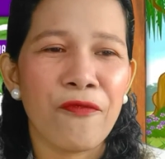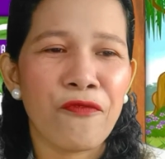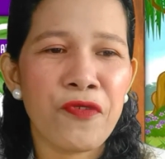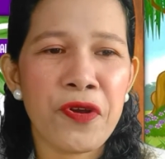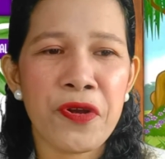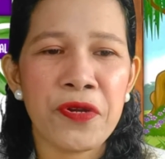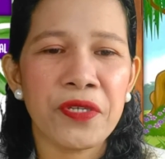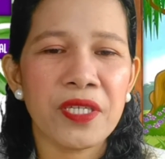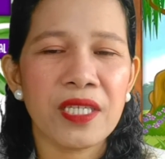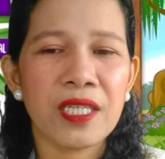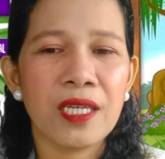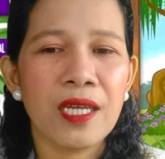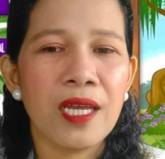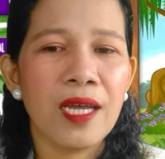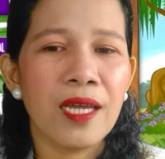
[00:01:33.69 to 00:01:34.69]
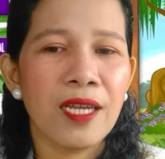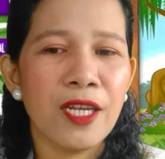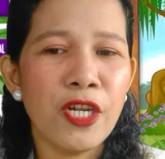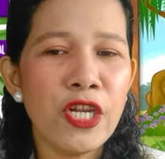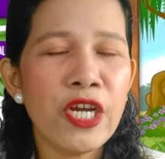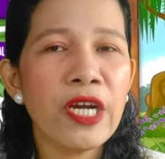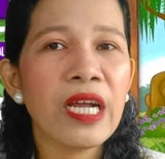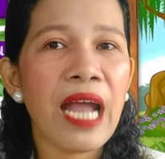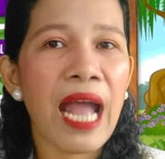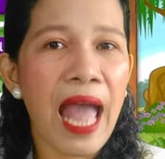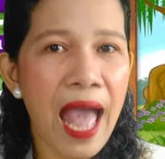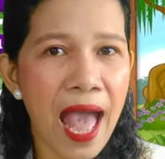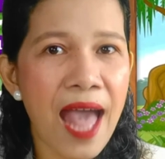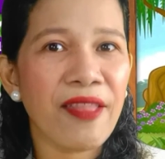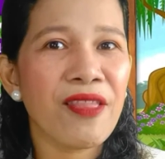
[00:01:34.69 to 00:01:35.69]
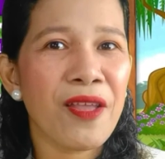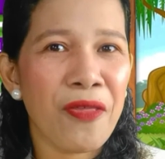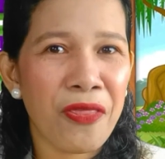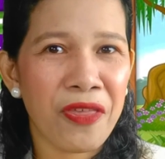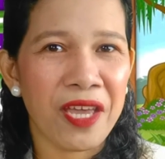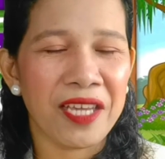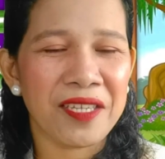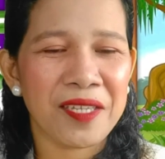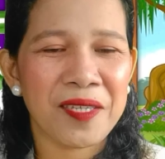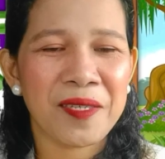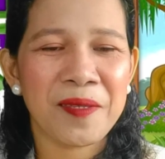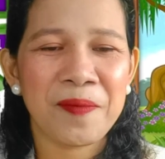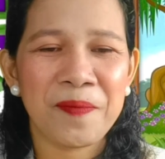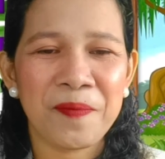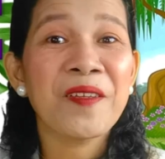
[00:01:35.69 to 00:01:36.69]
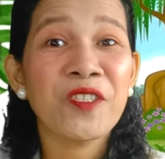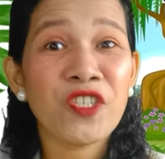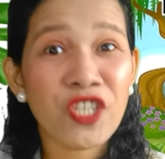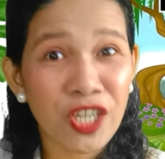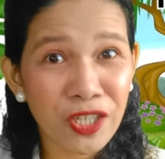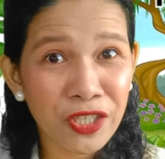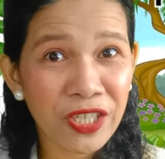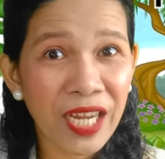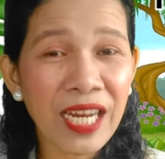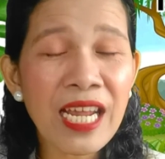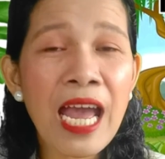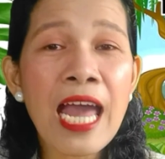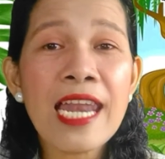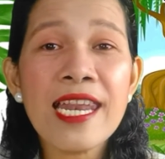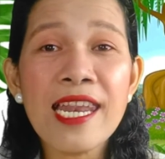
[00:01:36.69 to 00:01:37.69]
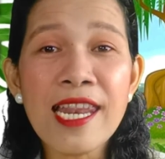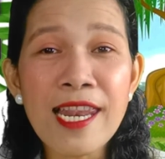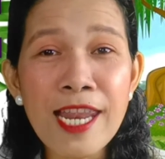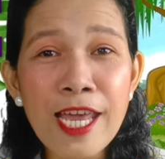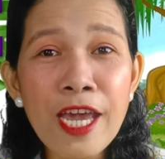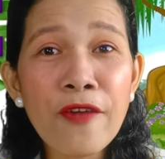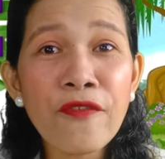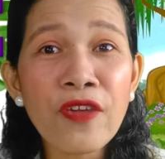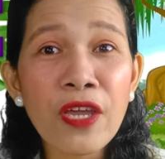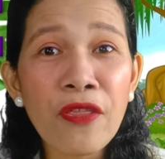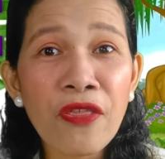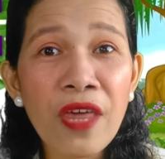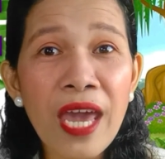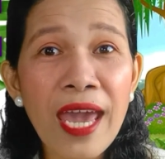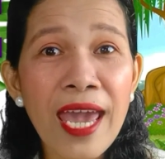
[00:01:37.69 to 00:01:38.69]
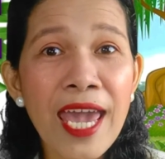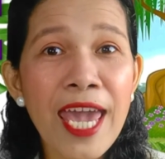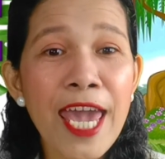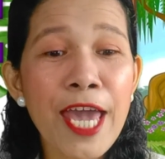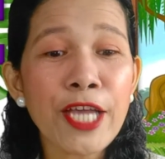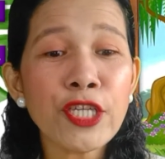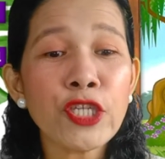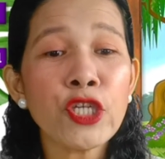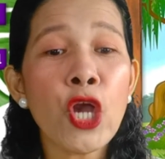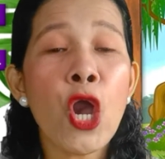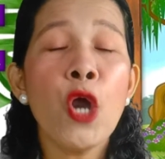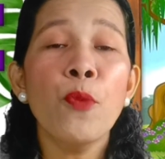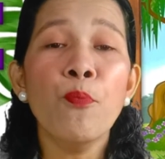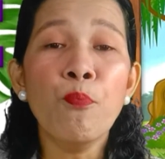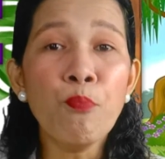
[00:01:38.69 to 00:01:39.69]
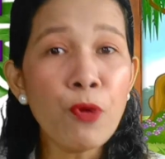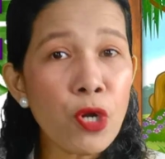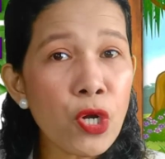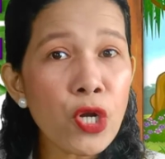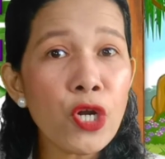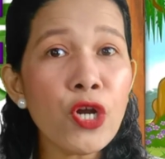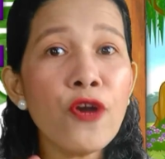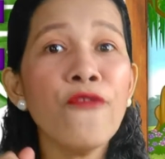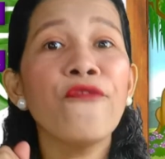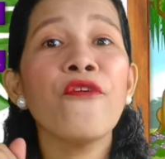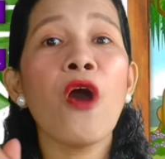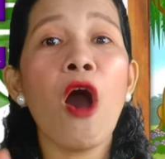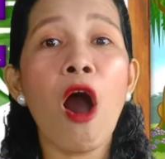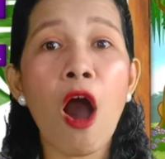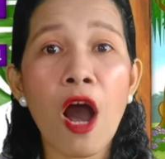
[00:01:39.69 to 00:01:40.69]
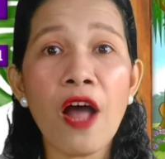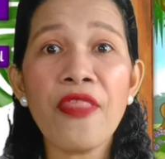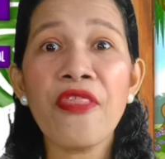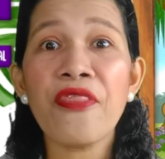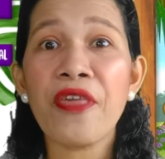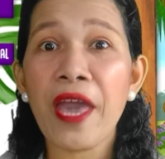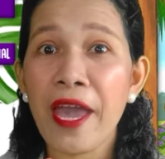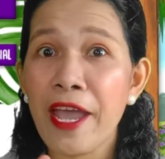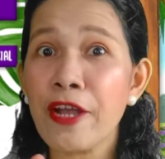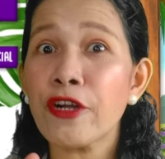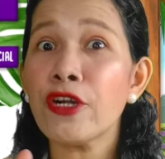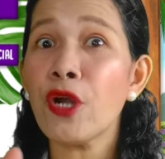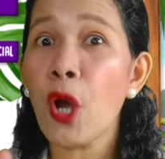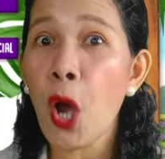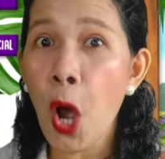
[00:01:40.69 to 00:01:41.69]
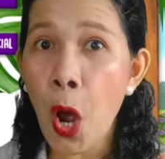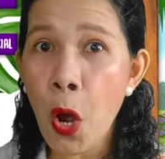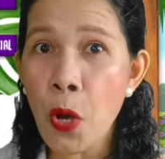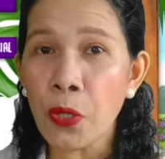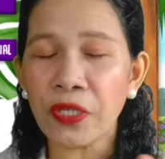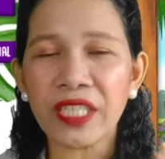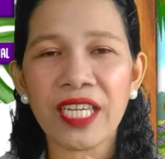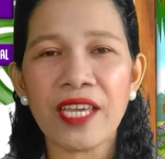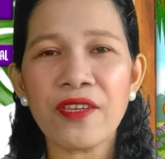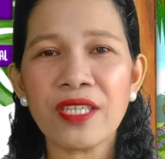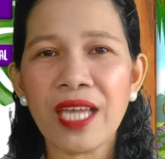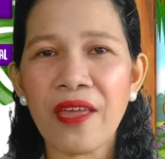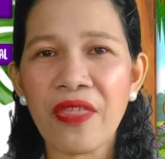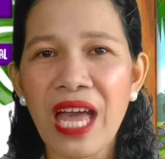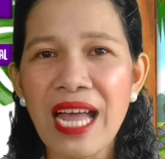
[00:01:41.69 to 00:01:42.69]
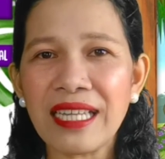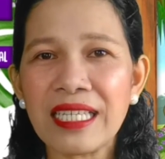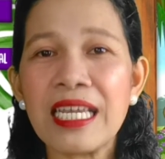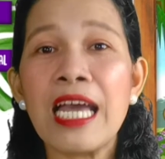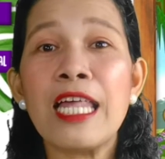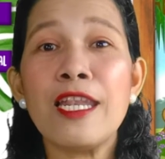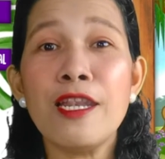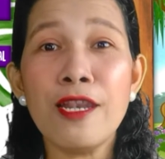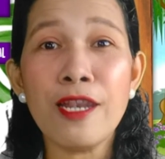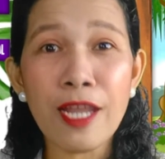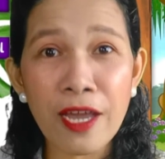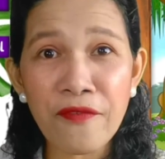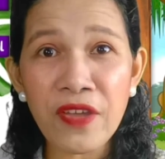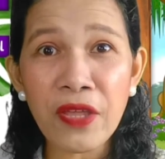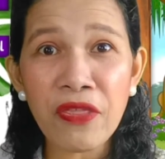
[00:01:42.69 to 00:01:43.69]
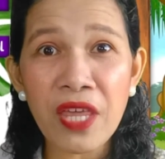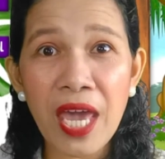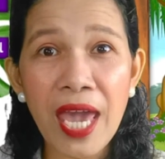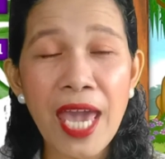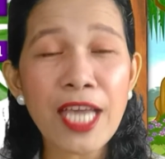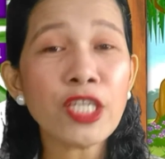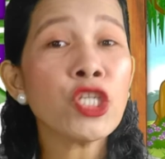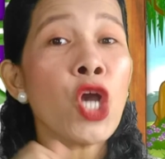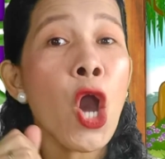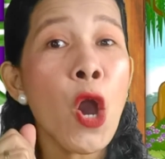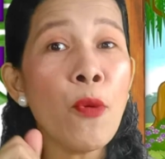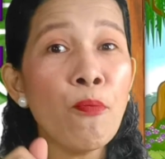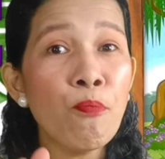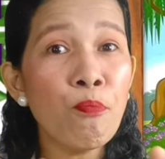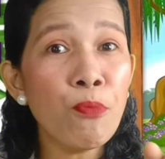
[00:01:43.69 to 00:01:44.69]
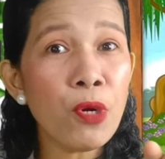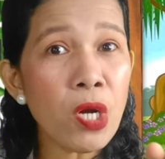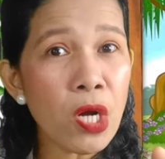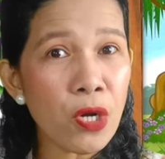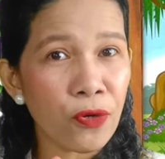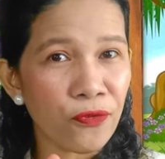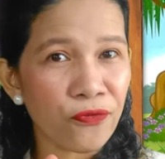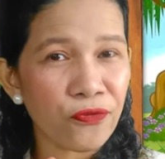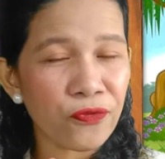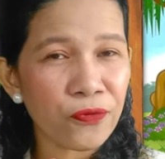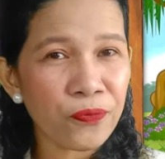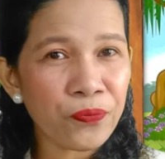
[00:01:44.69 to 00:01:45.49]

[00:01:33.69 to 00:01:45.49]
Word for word: First, look at this. Children, living things move on their own. Can you say that? Living things move.